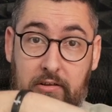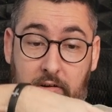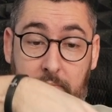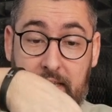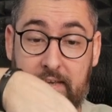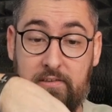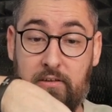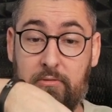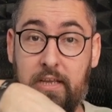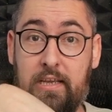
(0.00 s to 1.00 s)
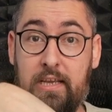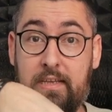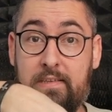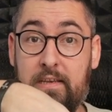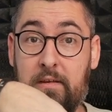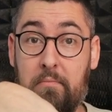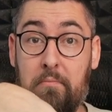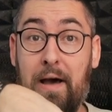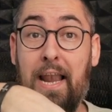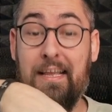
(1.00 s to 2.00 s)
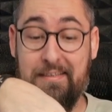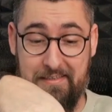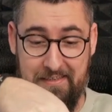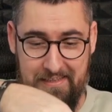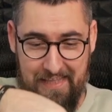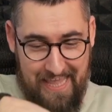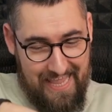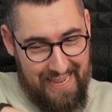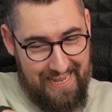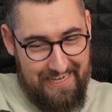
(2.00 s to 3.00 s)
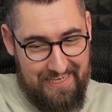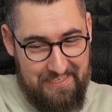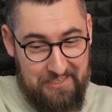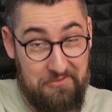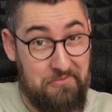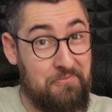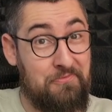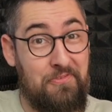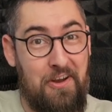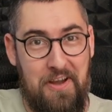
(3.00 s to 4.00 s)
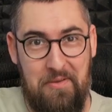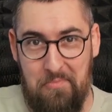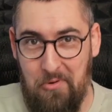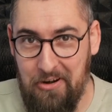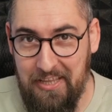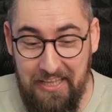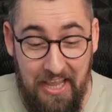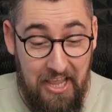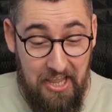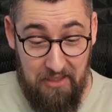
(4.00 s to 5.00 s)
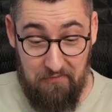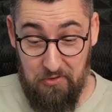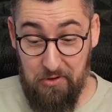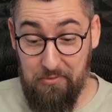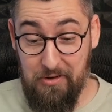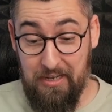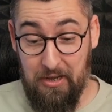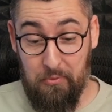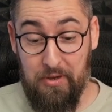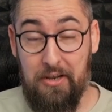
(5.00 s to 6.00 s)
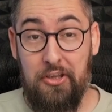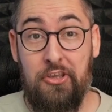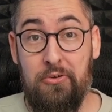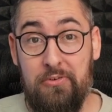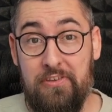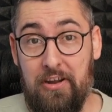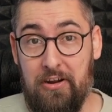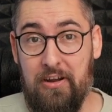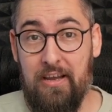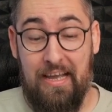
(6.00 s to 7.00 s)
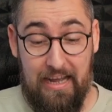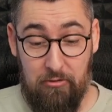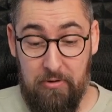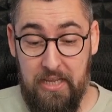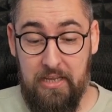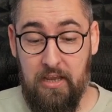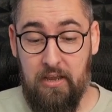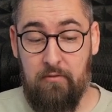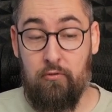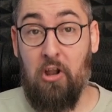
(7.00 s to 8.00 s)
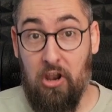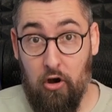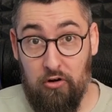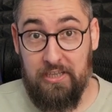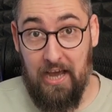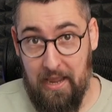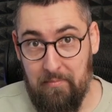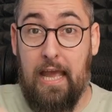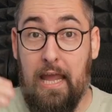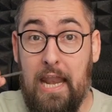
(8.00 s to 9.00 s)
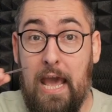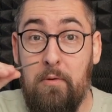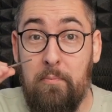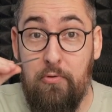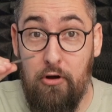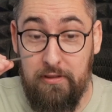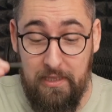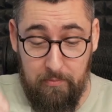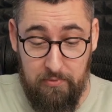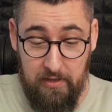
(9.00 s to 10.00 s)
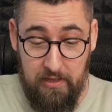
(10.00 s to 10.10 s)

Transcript: you know, because the rig is balanced. And this is very important if you will use a rig for a long time. And now a pro tip.